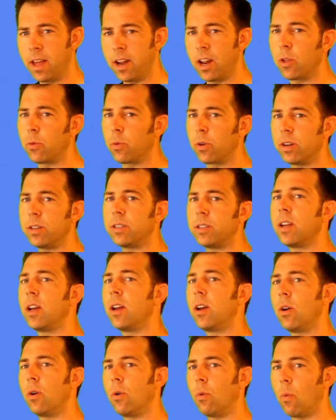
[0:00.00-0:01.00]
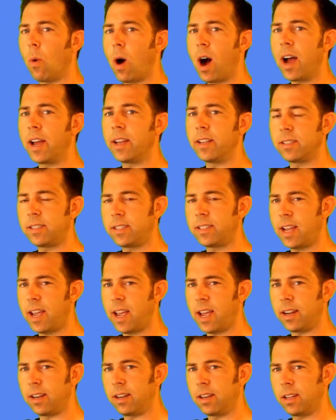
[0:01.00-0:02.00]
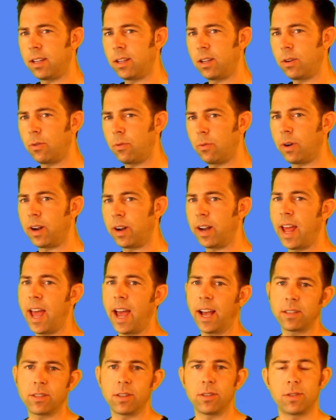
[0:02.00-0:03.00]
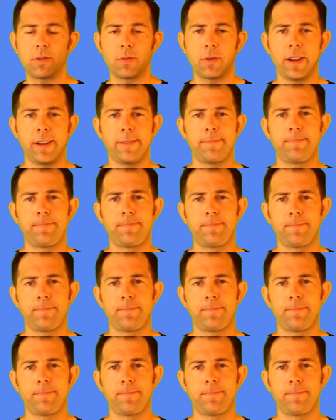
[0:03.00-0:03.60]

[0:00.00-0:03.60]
In other words, y is 10 when x is 3.